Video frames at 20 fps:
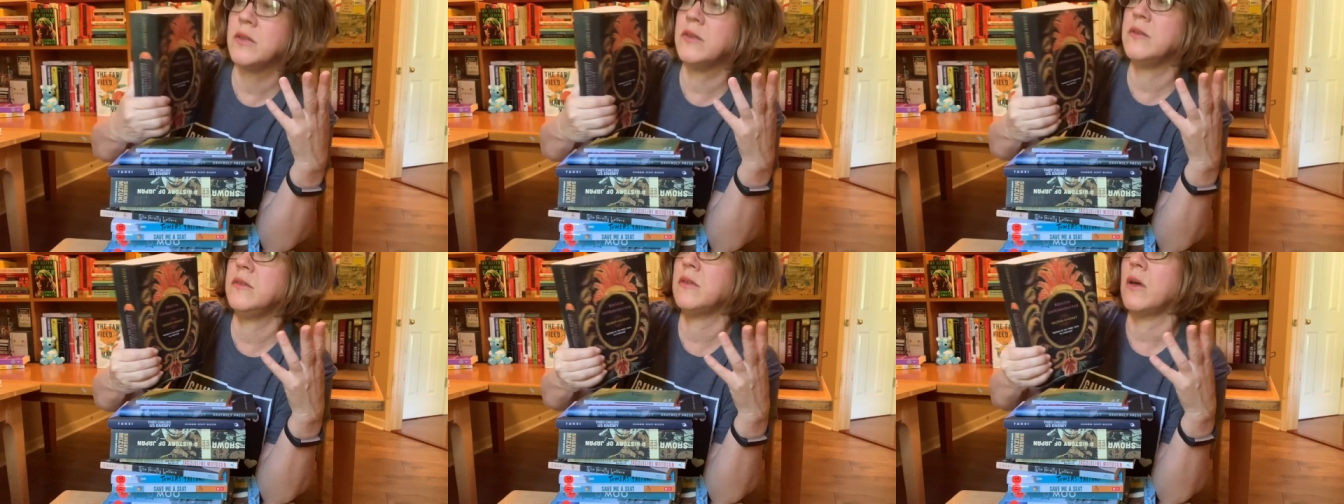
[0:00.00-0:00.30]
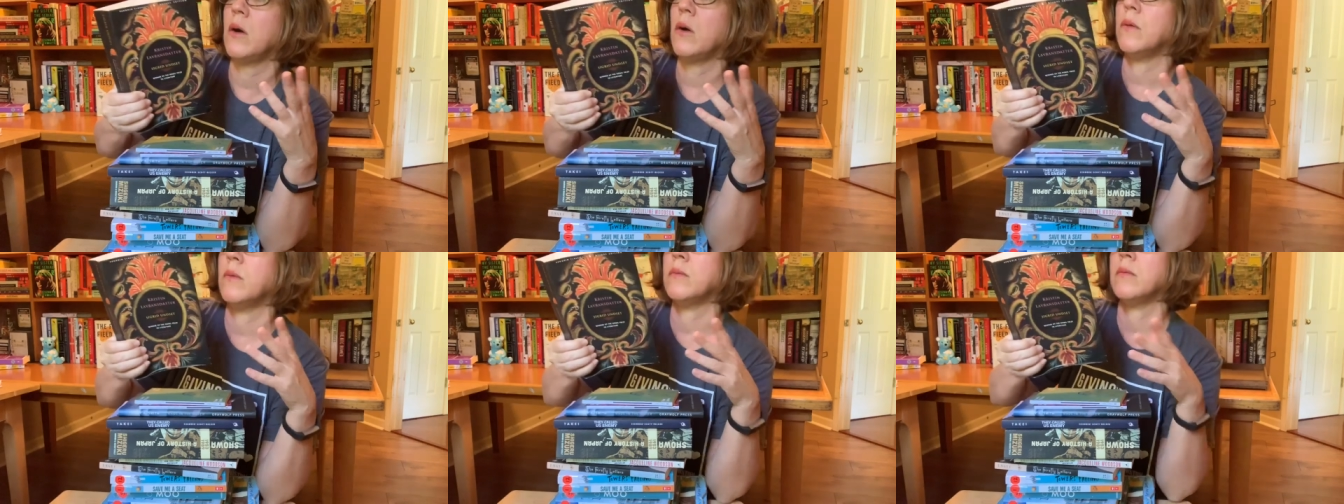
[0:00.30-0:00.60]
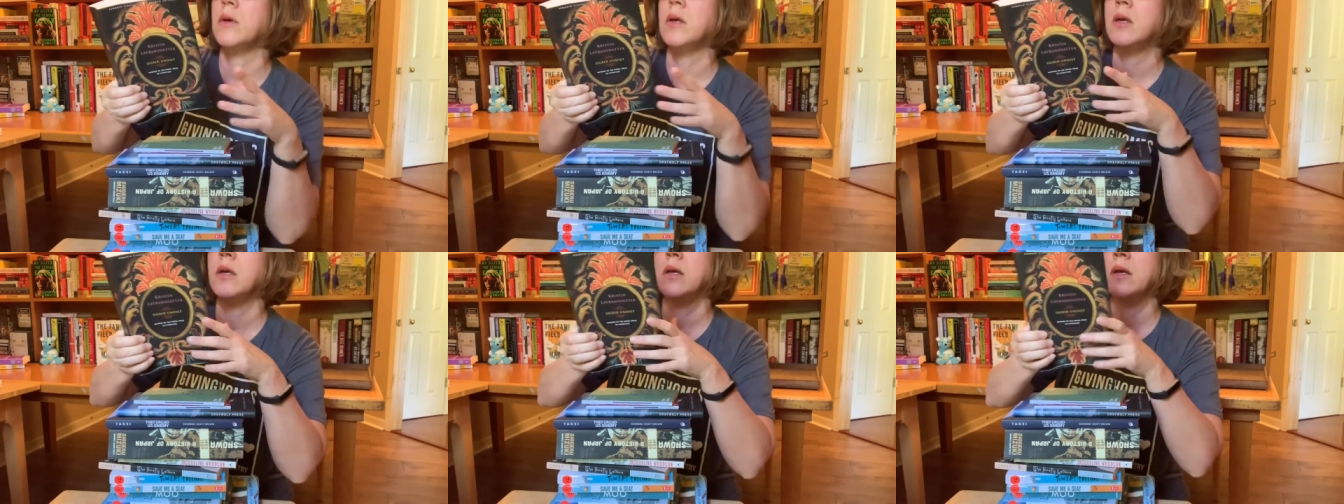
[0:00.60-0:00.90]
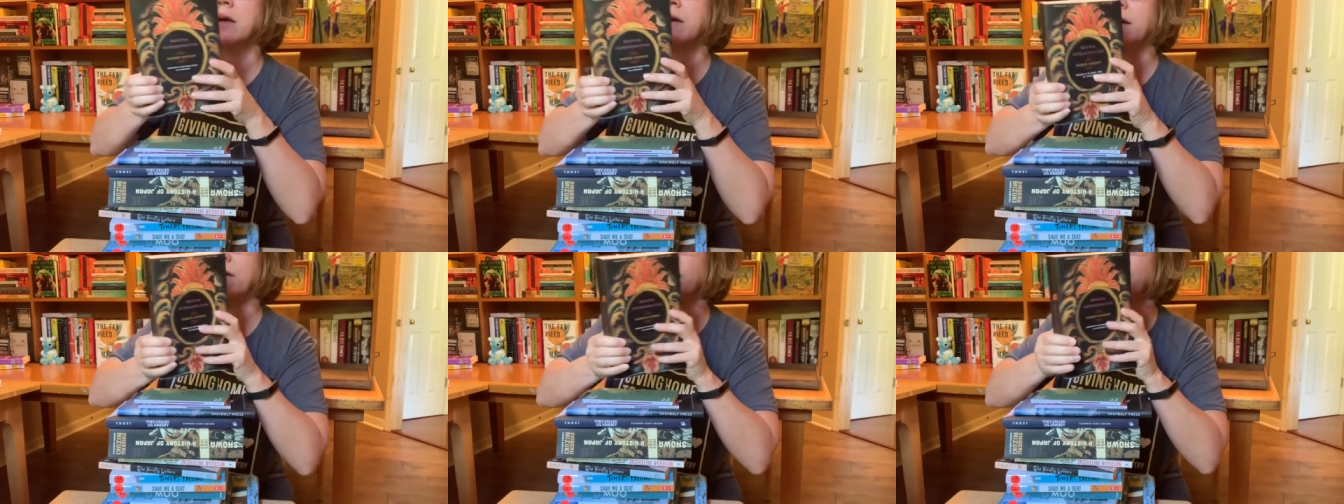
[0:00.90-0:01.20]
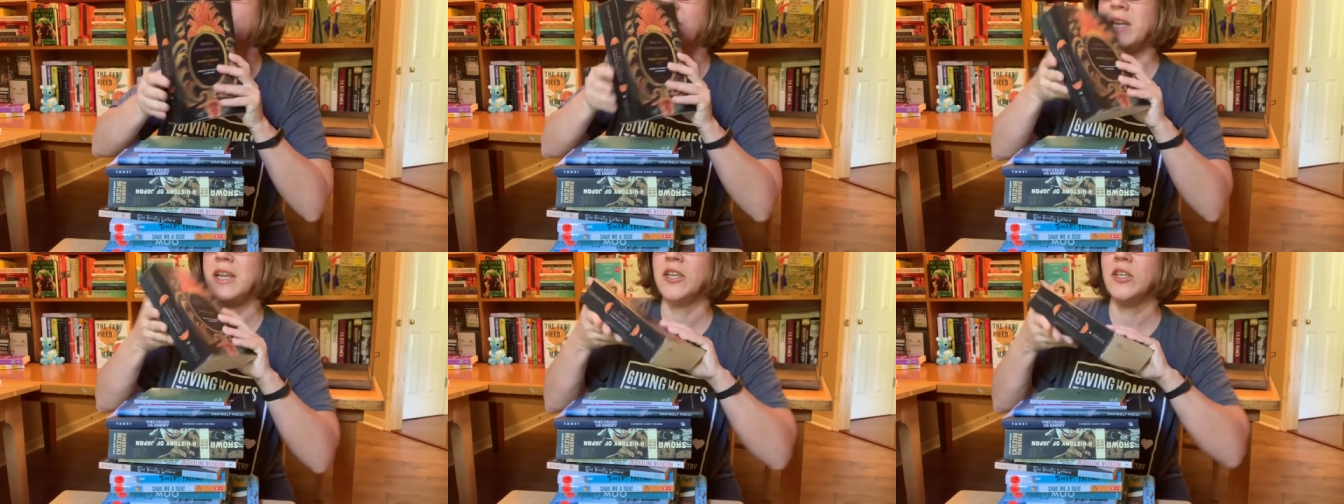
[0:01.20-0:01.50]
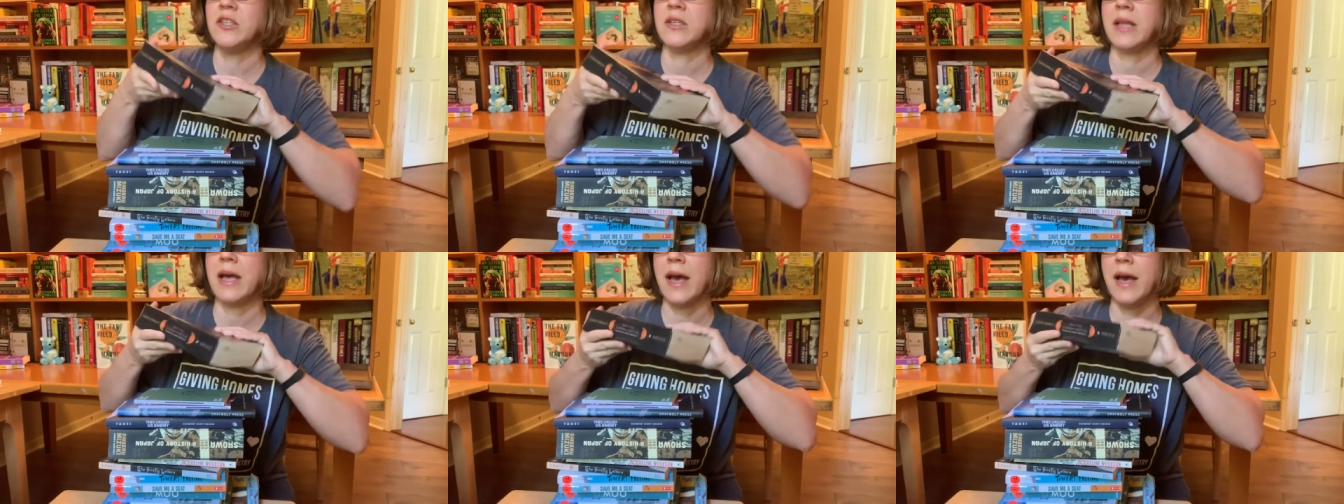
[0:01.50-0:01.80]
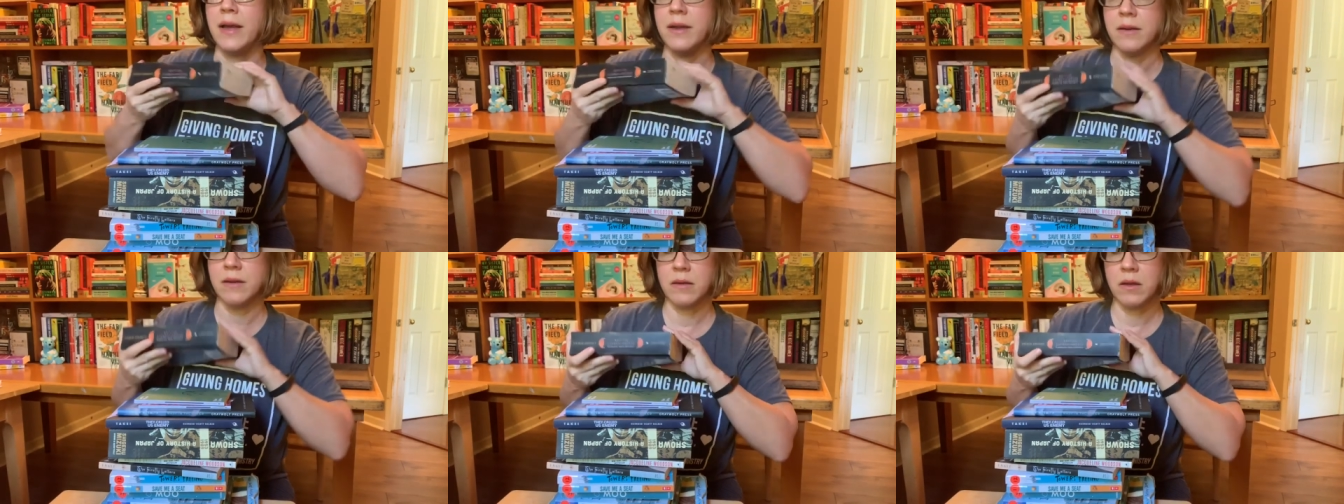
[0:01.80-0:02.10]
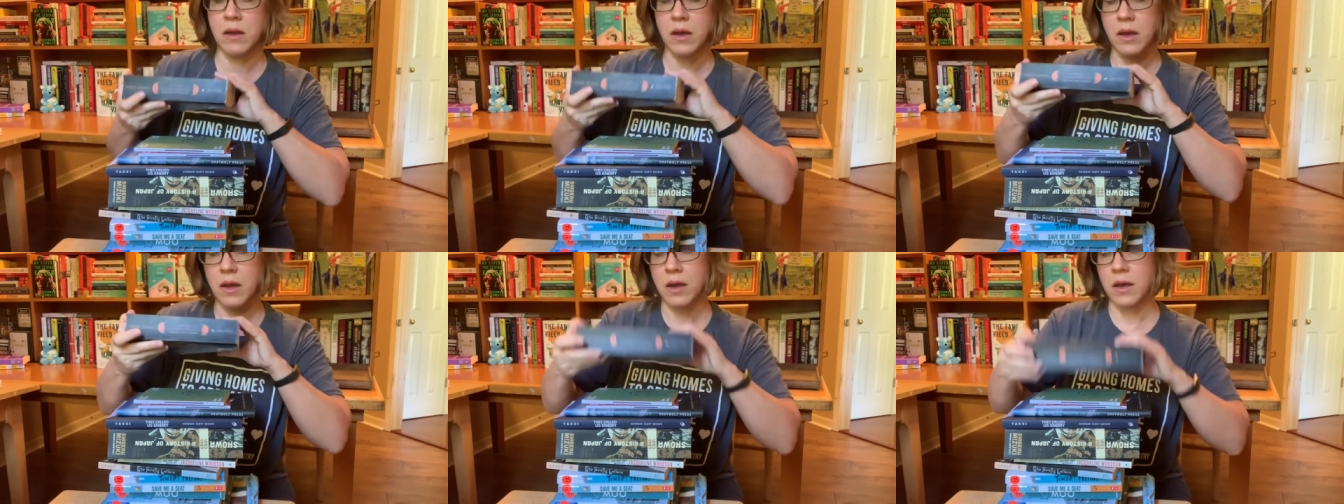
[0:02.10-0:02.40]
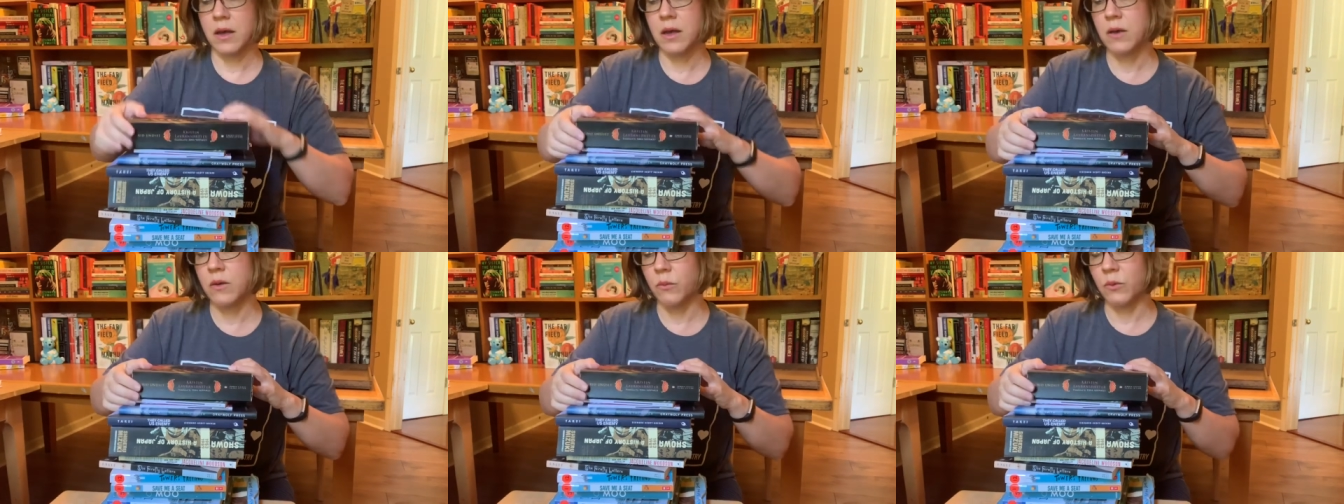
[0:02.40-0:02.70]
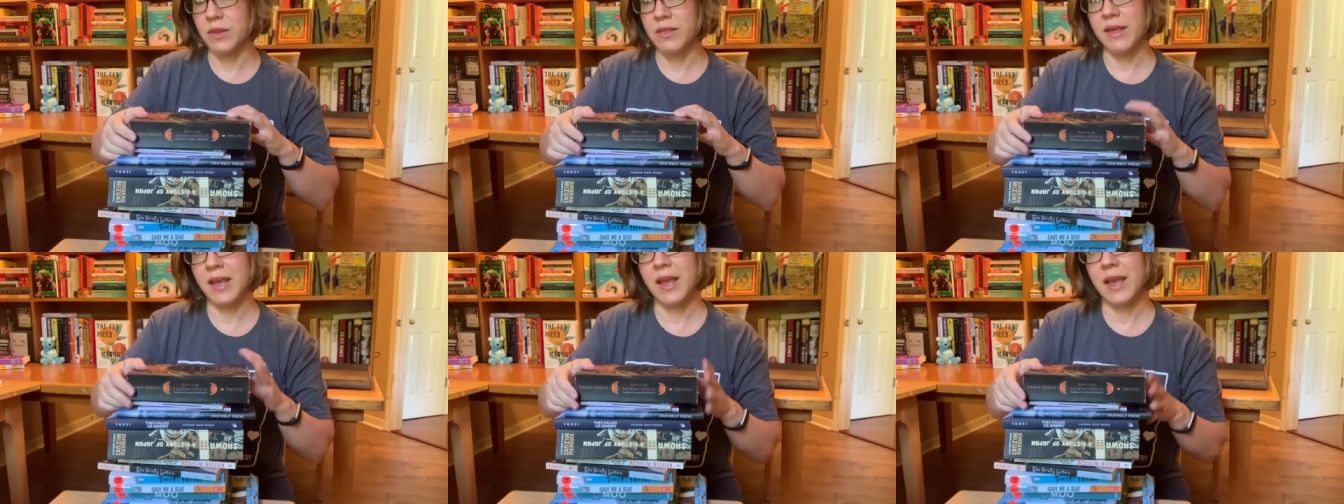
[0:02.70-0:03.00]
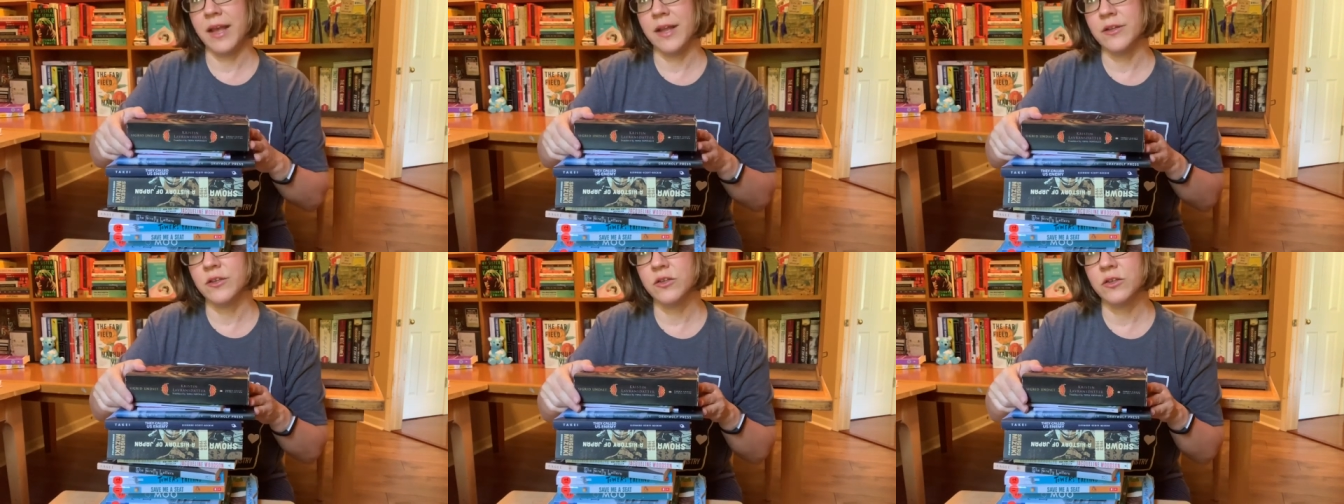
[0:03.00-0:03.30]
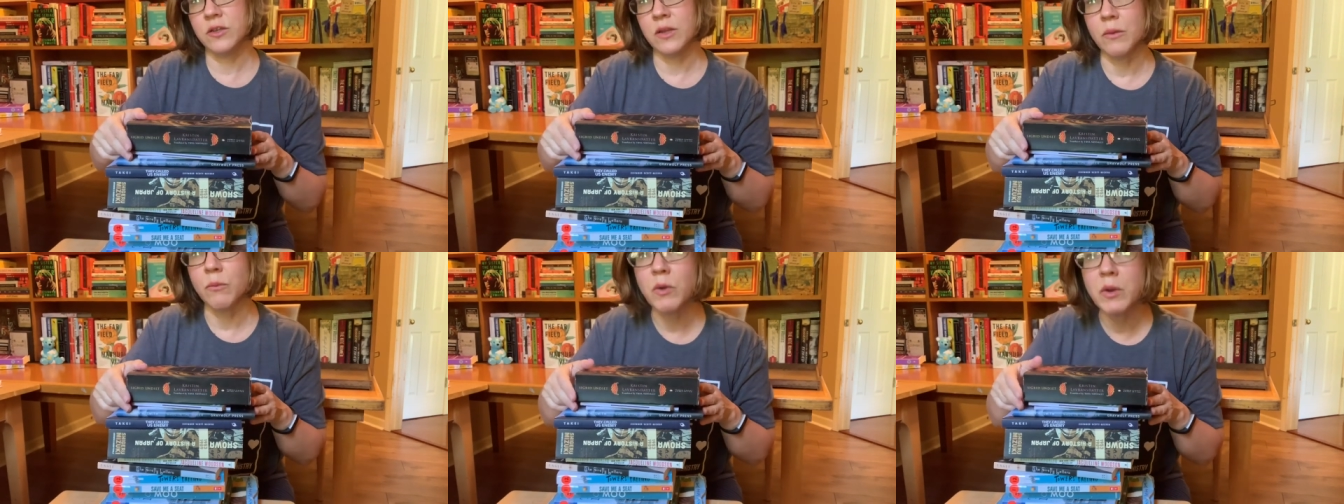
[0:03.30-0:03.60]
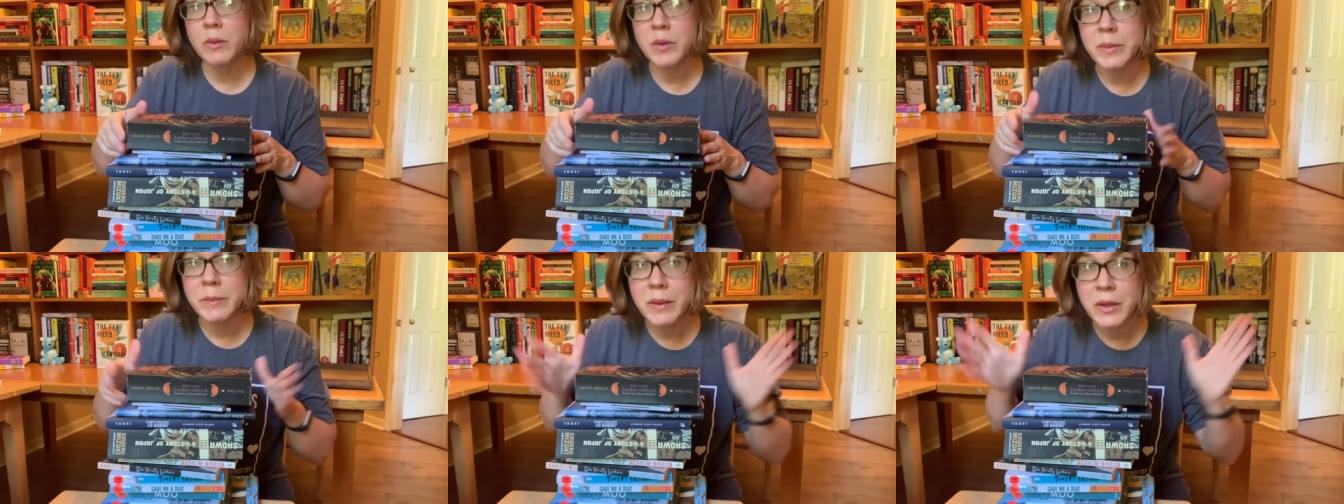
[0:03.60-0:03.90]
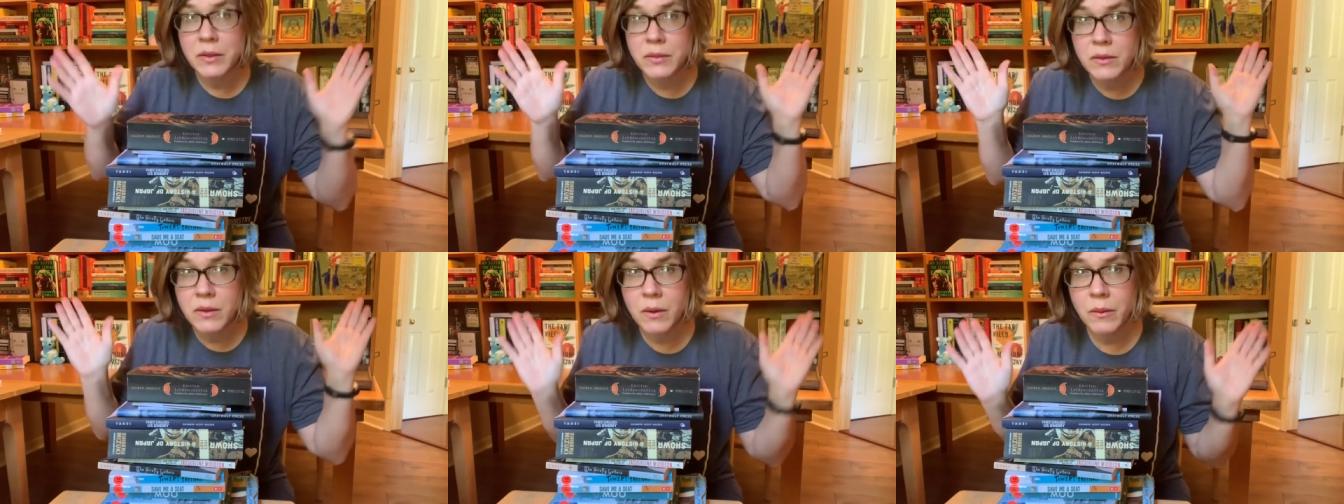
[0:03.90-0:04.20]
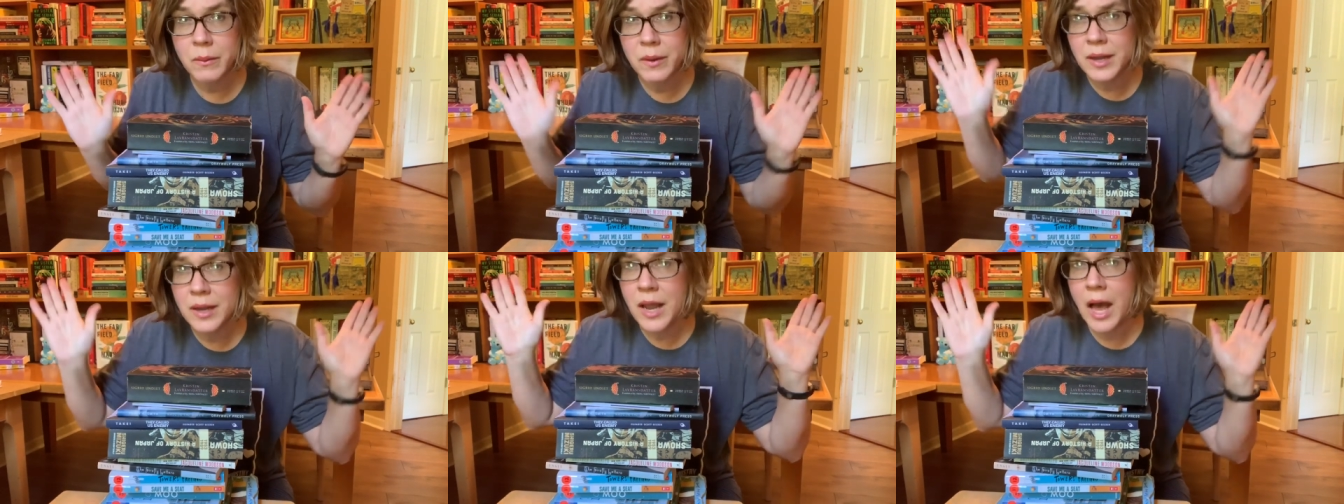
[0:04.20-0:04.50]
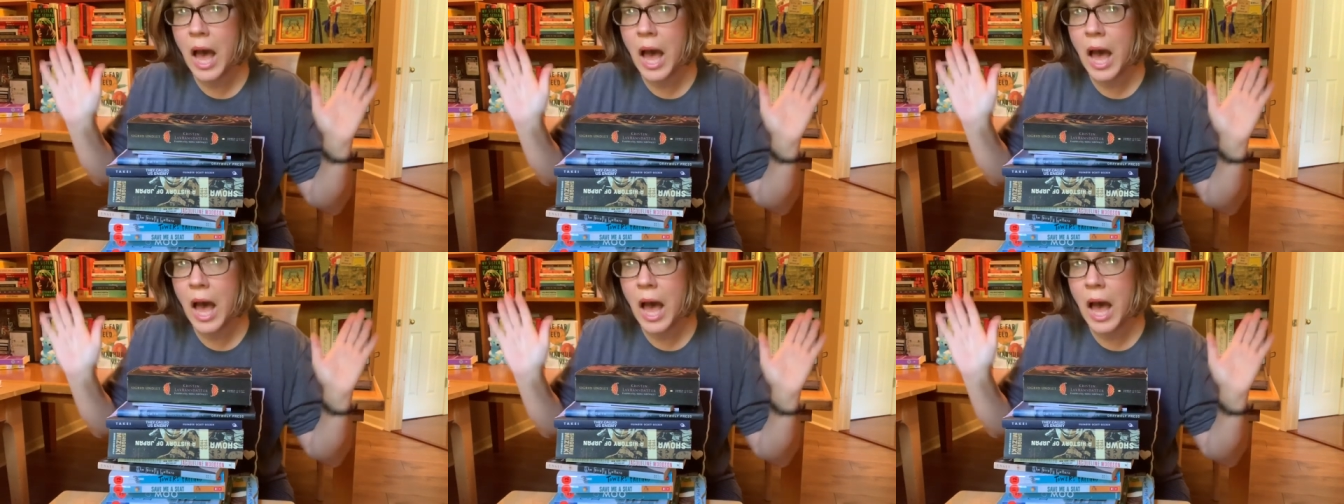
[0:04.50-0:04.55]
So finished that with Ange, and we were both going,